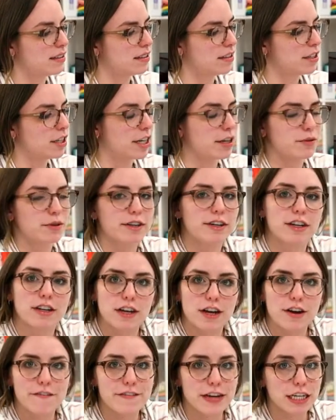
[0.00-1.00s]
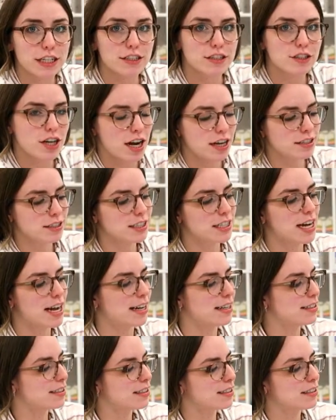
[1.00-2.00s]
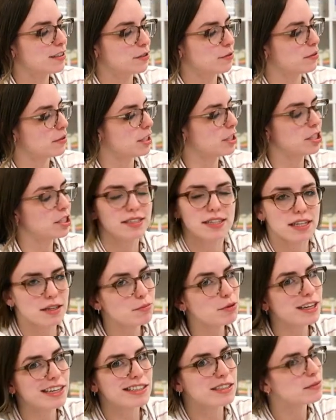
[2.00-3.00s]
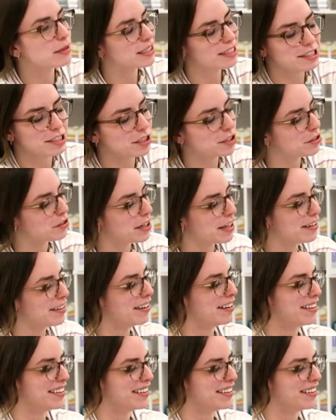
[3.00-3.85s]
All right, we're gonna go fingers crossed, you guys. I just need a placement stitch in.